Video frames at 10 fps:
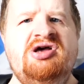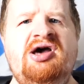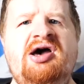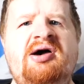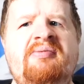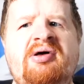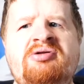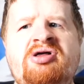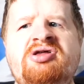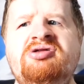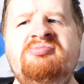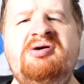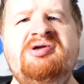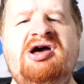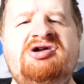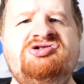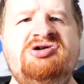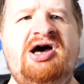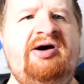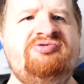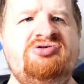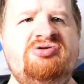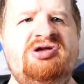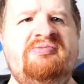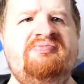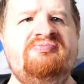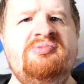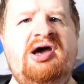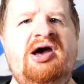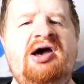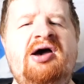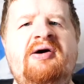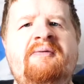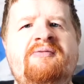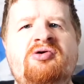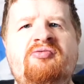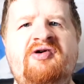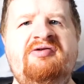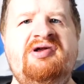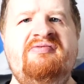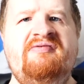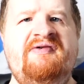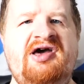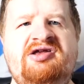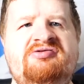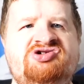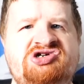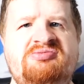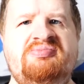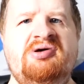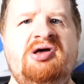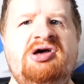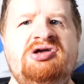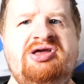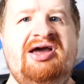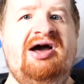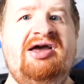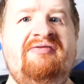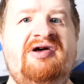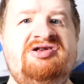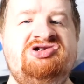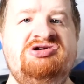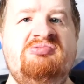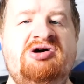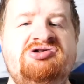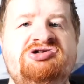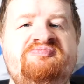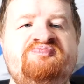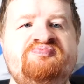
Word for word: Um, not that memory cards are absolutely uh, you know very very very cheap. You can get very cheap ones,